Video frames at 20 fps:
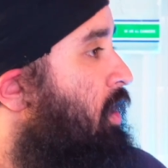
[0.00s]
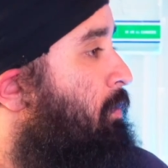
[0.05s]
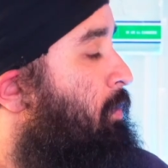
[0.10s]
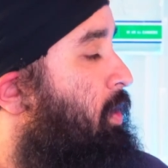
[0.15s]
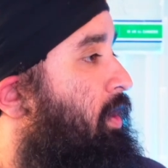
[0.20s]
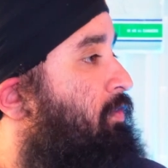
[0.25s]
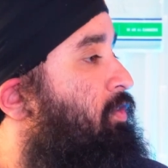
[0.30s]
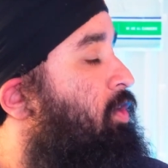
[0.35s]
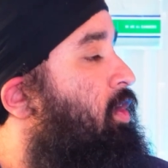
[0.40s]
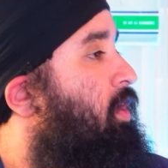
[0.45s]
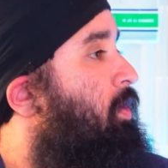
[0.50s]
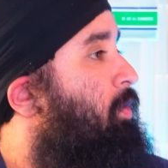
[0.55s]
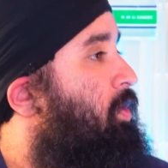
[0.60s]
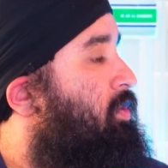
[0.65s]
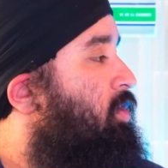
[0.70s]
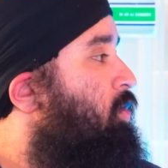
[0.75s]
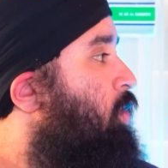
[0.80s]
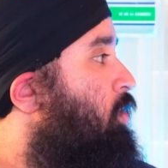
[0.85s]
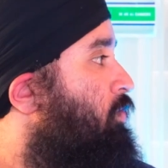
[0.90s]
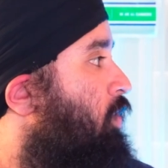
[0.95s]
But if you're looking
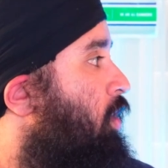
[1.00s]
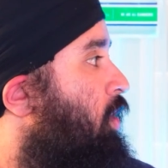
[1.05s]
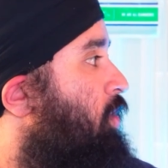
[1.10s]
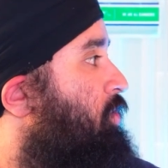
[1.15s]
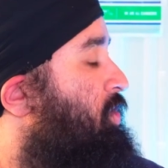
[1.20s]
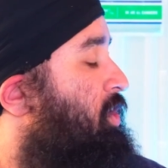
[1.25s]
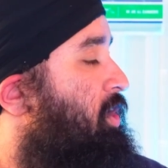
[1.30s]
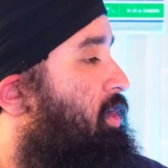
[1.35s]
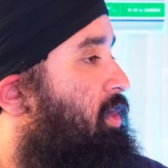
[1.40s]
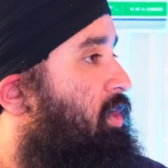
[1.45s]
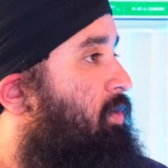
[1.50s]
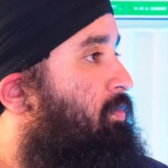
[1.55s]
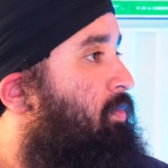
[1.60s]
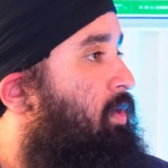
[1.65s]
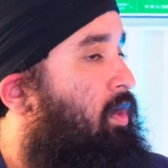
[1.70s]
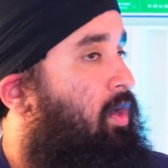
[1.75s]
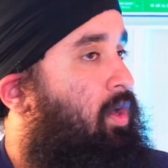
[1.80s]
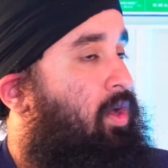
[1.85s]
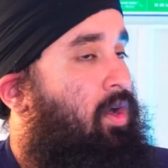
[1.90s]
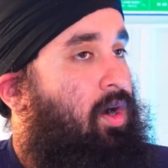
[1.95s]
at the overall
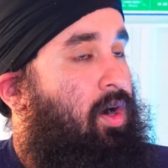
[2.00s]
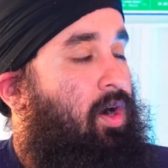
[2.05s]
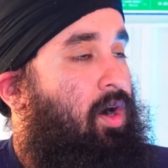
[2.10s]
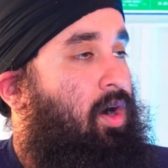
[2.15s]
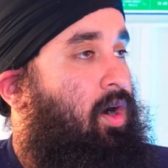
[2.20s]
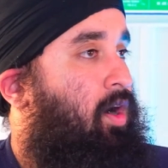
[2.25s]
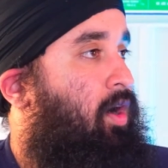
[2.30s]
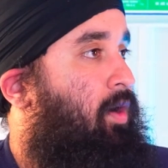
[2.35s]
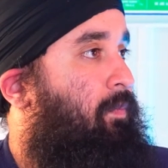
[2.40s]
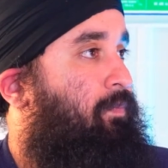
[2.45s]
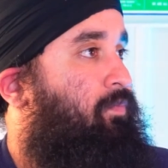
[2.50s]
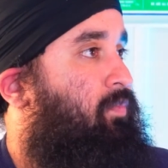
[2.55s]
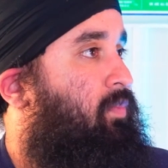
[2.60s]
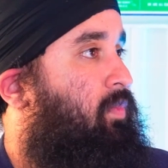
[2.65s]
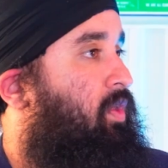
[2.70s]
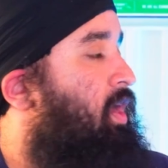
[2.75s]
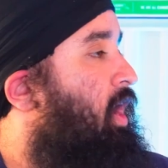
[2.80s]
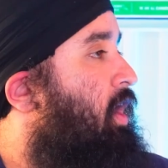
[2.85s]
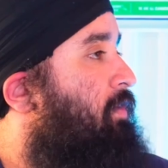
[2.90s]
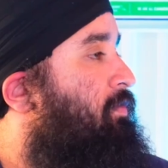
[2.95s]
team,
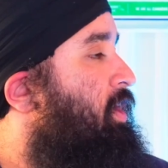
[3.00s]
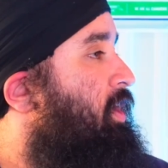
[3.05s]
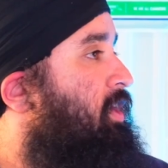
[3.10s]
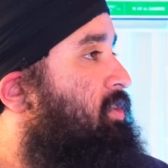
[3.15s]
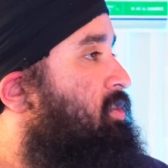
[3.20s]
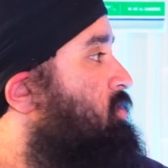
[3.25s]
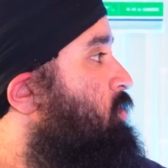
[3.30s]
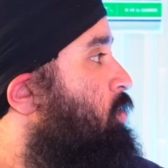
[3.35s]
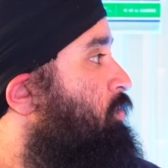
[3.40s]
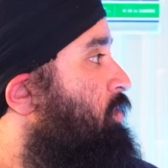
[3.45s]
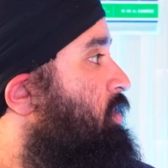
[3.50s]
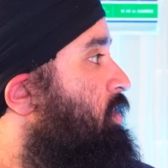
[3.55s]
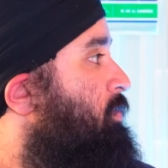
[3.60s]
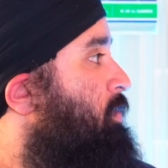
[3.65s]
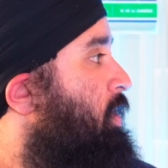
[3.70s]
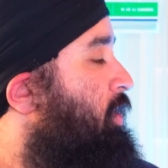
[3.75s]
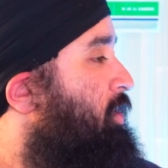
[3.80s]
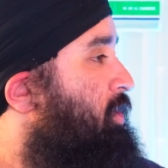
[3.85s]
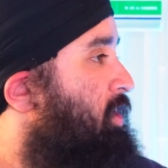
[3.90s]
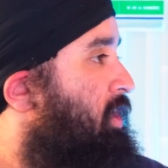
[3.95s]
yeah, Vegas is overall the
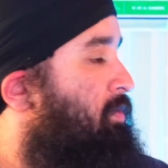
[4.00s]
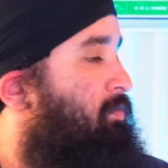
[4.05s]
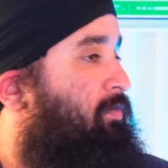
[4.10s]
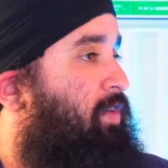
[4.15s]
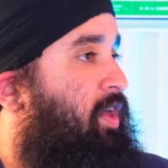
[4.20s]
better team.